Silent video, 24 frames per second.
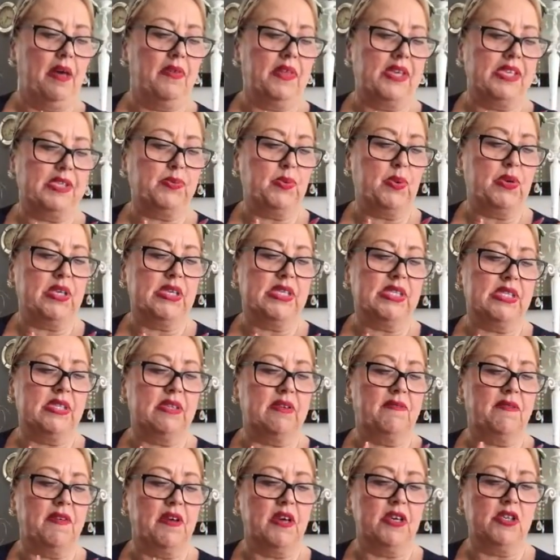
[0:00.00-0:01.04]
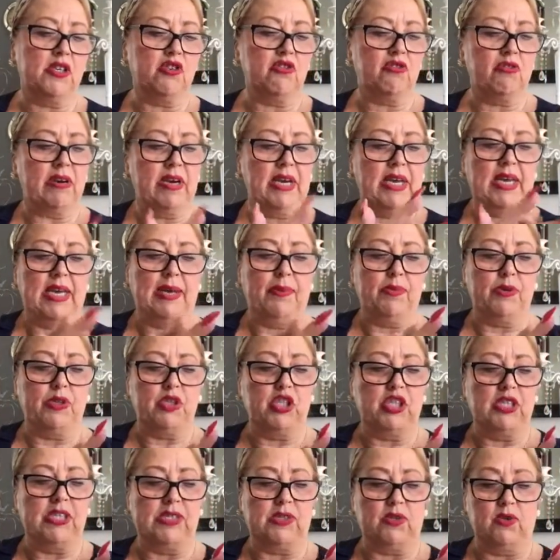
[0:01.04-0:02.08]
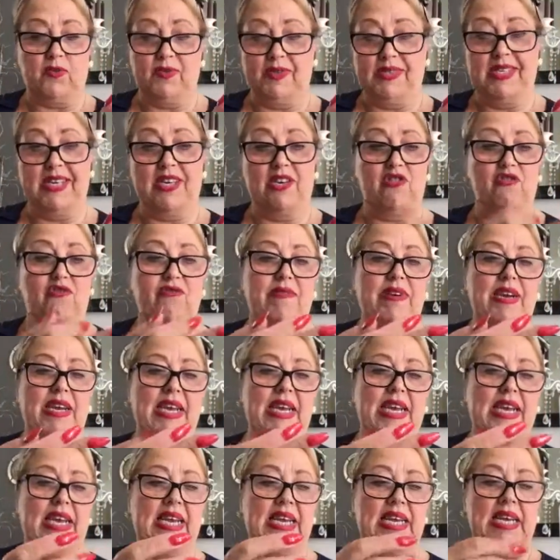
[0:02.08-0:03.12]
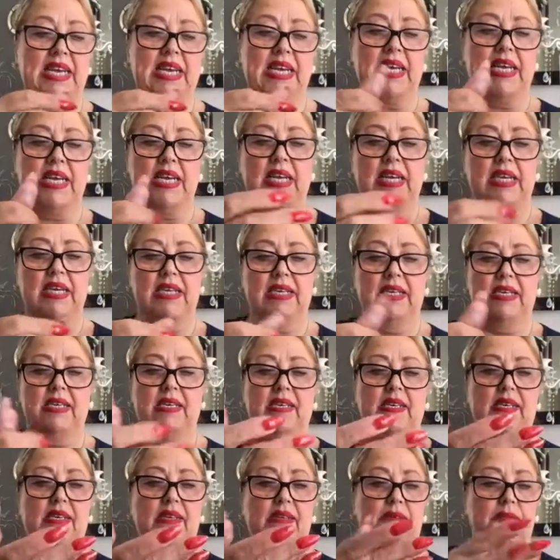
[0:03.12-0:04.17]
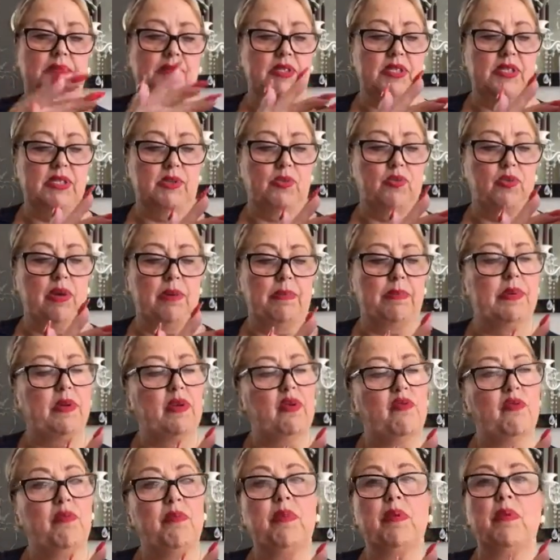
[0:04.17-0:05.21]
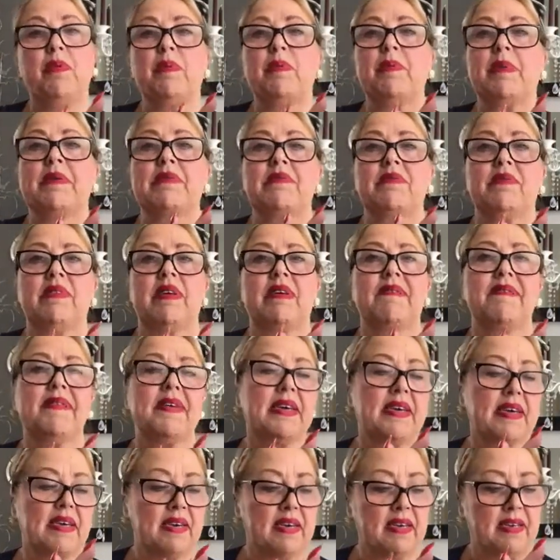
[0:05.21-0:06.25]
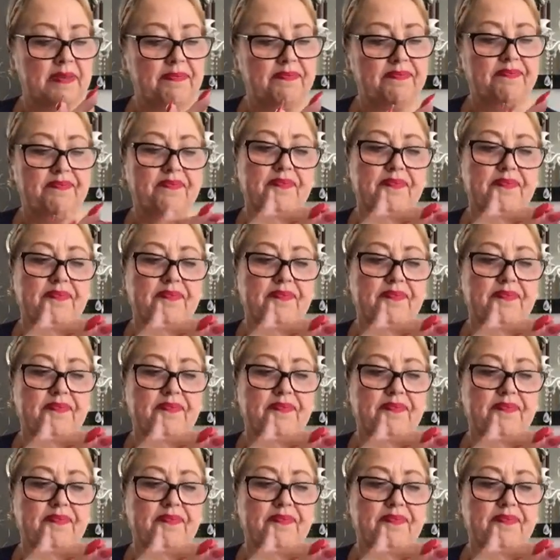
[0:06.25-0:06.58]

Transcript: This one is the Verdigris, which is obviously a green. Just wipe that off and pop it back on that finger.